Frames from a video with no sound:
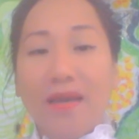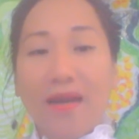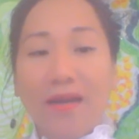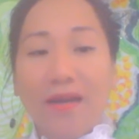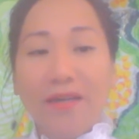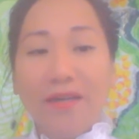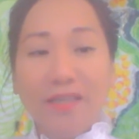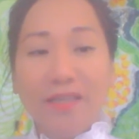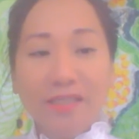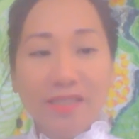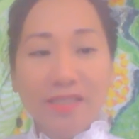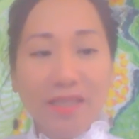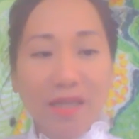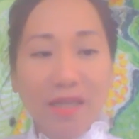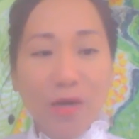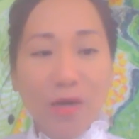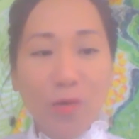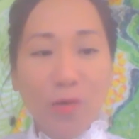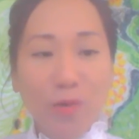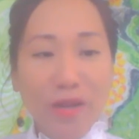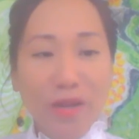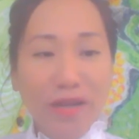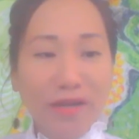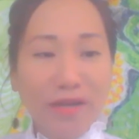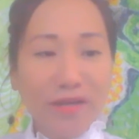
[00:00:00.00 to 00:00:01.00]
artistic
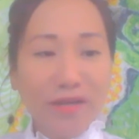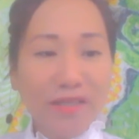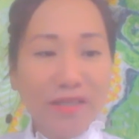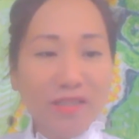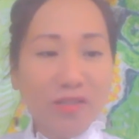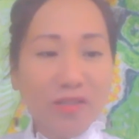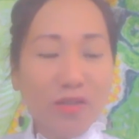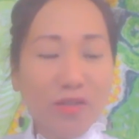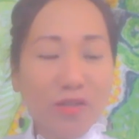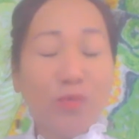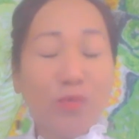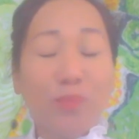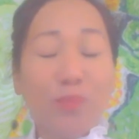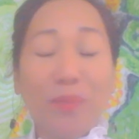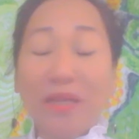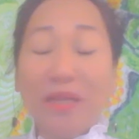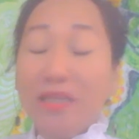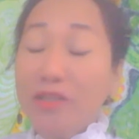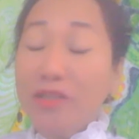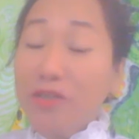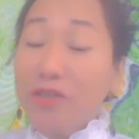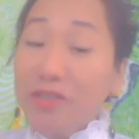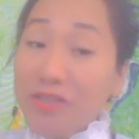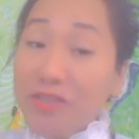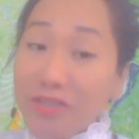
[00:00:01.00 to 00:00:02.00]
awareness. You
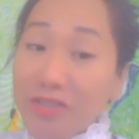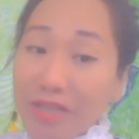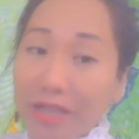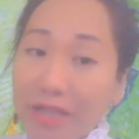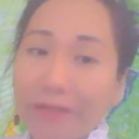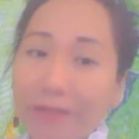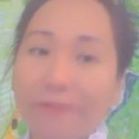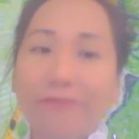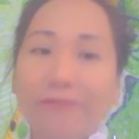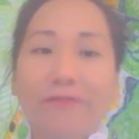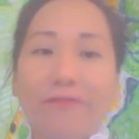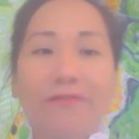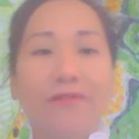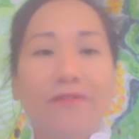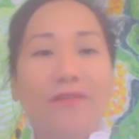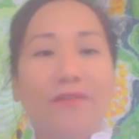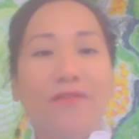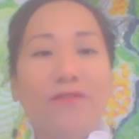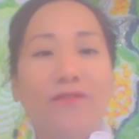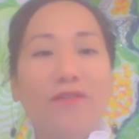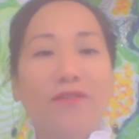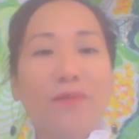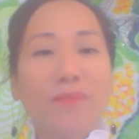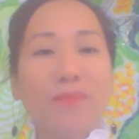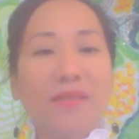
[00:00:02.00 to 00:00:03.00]
build yourself
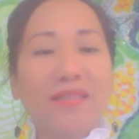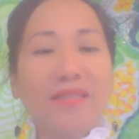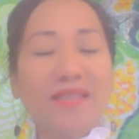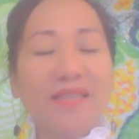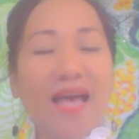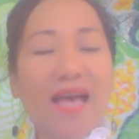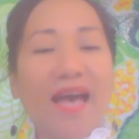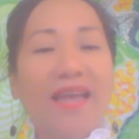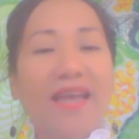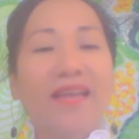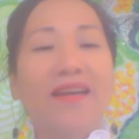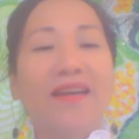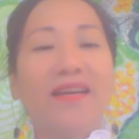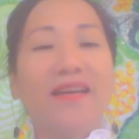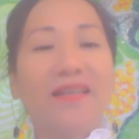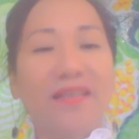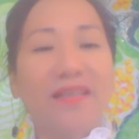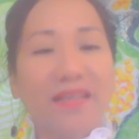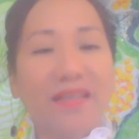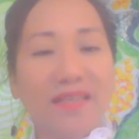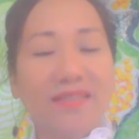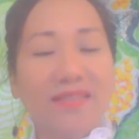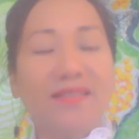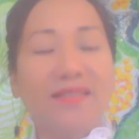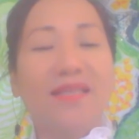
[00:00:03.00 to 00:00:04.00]
from this high
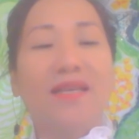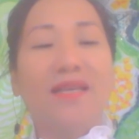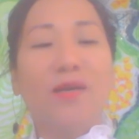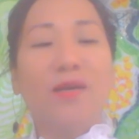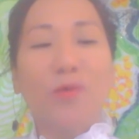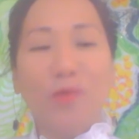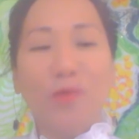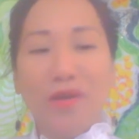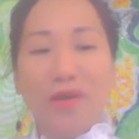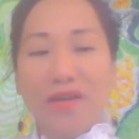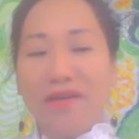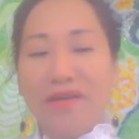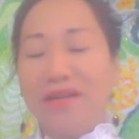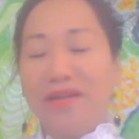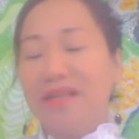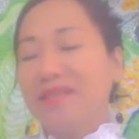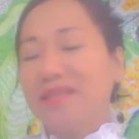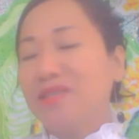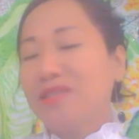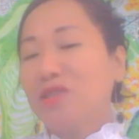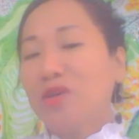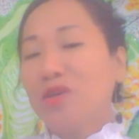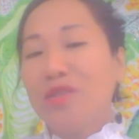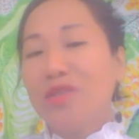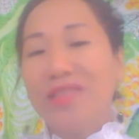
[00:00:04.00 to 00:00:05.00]
artistic awareness.
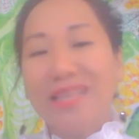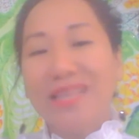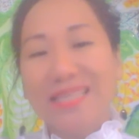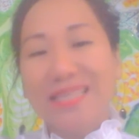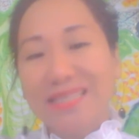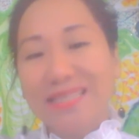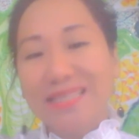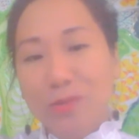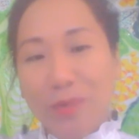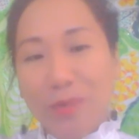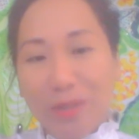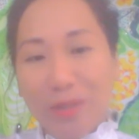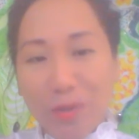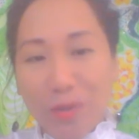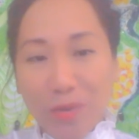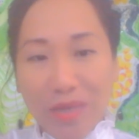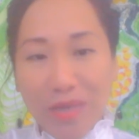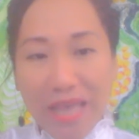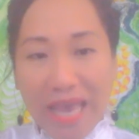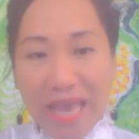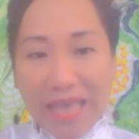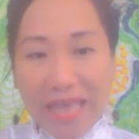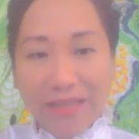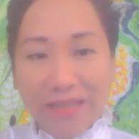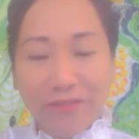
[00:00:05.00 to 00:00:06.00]
So this is what you
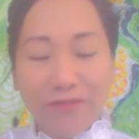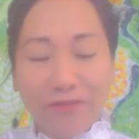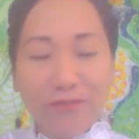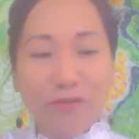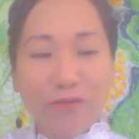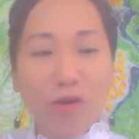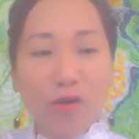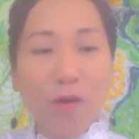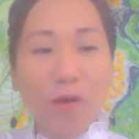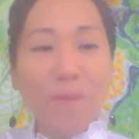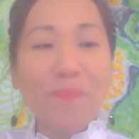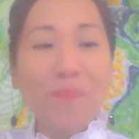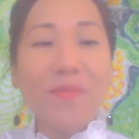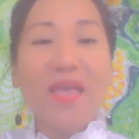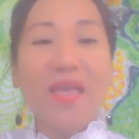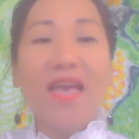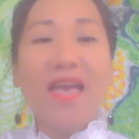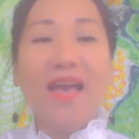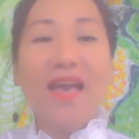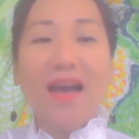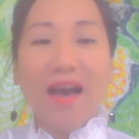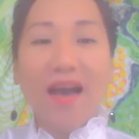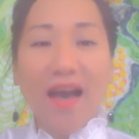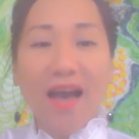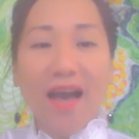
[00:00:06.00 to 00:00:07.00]
get from
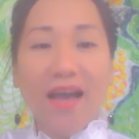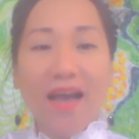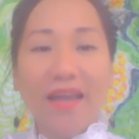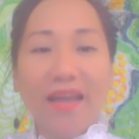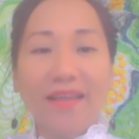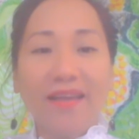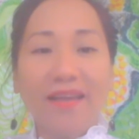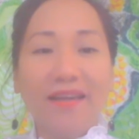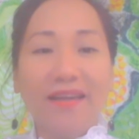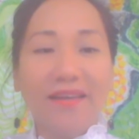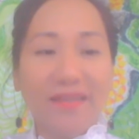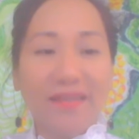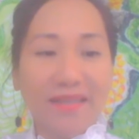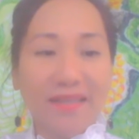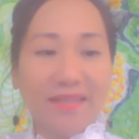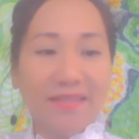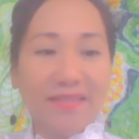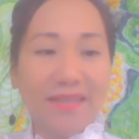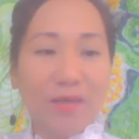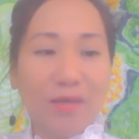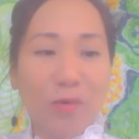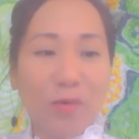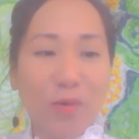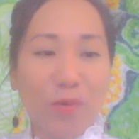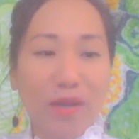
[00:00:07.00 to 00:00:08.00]
high
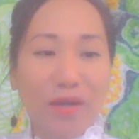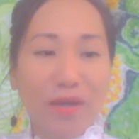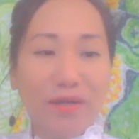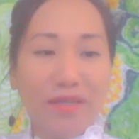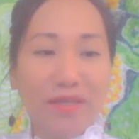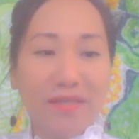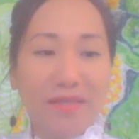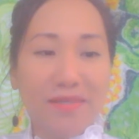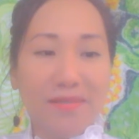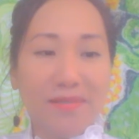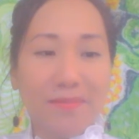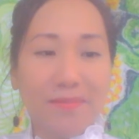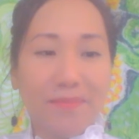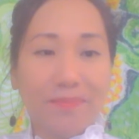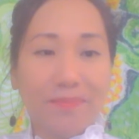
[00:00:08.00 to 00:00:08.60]
artistic awareness.